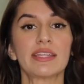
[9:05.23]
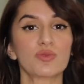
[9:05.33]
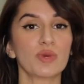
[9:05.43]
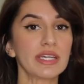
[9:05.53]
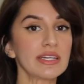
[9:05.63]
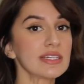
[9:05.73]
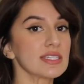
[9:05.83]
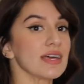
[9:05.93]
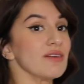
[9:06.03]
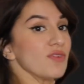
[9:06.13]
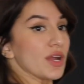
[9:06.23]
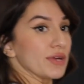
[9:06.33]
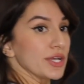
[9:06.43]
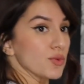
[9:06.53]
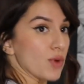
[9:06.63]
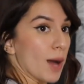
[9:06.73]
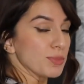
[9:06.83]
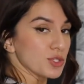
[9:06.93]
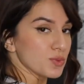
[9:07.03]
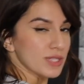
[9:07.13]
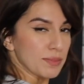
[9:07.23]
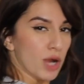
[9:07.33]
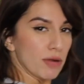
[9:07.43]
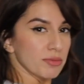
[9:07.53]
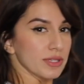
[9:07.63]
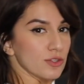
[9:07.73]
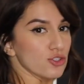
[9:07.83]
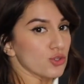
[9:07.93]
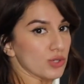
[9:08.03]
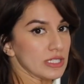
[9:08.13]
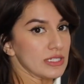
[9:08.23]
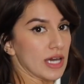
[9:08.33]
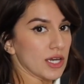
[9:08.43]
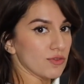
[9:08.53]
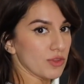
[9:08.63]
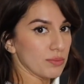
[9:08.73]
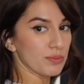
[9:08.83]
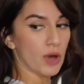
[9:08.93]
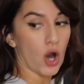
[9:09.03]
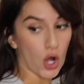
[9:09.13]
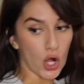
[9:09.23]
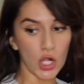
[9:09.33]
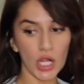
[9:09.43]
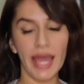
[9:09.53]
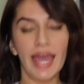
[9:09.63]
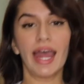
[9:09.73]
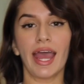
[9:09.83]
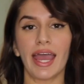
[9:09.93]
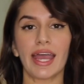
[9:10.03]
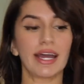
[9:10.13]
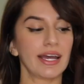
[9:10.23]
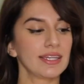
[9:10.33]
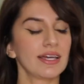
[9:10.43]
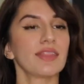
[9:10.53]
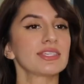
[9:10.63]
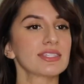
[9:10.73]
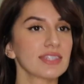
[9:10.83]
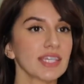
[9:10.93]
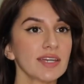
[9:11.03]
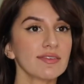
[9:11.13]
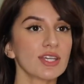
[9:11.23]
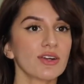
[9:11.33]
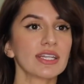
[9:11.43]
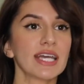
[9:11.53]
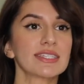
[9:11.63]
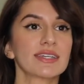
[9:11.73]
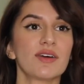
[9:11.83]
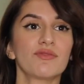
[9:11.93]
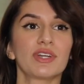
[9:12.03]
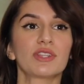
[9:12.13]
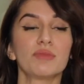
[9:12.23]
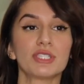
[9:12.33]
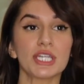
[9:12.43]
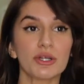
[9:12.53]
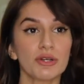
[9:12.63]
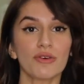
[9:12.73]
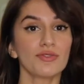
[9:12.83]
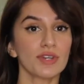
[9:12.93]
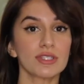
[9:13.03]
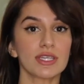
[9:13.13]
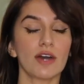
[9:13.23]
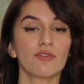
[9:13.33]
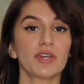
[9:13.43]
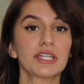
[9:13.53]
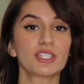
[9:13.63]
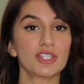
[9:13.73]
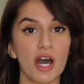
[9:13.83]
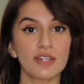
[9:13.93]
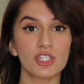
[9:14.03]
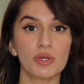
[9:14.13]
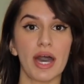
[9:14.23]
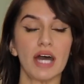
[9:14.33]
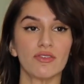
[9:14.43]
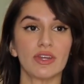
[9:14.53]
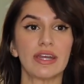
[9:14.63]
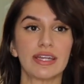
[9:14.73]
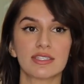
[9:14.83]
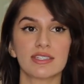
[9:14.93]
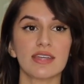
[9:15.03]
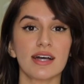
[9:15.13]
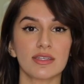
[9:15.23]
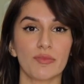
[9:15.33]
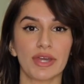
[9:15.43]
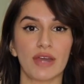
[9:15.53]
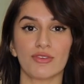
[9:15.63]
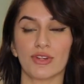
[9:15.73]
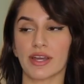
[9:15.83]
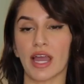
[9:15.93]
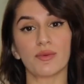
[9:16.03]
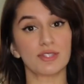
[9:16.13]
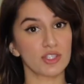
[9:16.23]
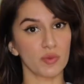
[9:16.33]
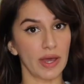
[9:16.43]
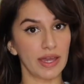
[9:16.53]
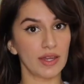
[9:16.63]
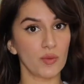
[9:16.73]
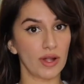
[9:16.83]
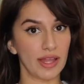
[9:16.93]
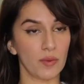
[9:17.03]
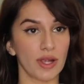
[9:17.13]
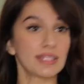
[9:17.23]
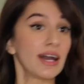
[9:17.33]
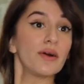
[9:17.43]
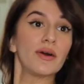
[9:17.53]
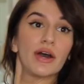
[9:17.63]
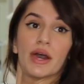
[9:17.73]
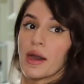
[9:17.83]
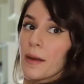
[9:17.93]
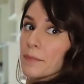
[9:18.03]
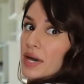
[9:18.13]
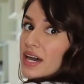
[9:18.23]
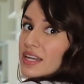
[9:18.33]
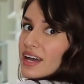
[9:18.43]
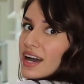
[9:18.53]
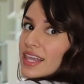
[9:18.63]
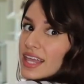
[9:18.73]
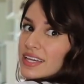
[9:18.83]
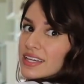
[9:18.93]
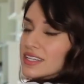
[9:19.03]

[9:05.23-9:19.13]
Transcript: This one is very cropped. This one's like probably the shortest out of them all. And the sleeves are nice and comfy. The material feels comfy. It's not too heavy. It's not something I feel like I would sweat in while I worked out. But I like it.